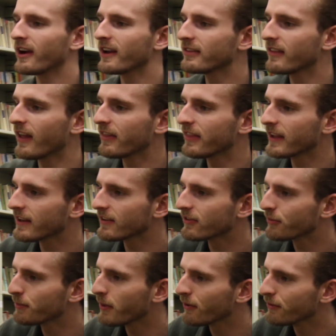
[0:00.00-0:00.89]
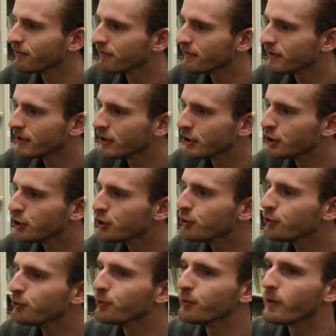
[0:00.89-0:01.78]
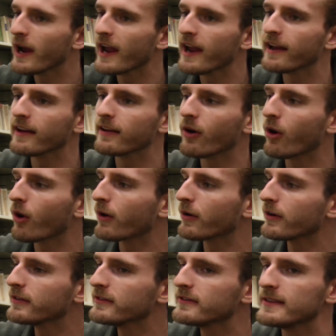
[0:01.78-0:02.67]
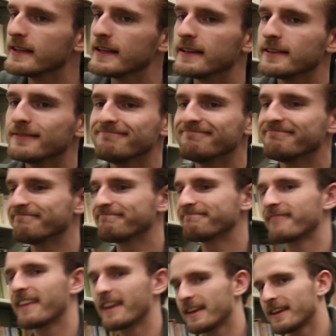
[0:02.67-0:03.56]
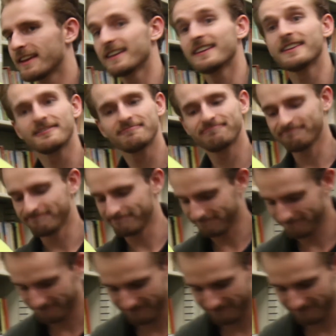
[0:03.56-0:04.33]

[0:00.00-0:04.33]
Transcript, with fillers: I, I think it's spelled U A R T. Oh, gotcha.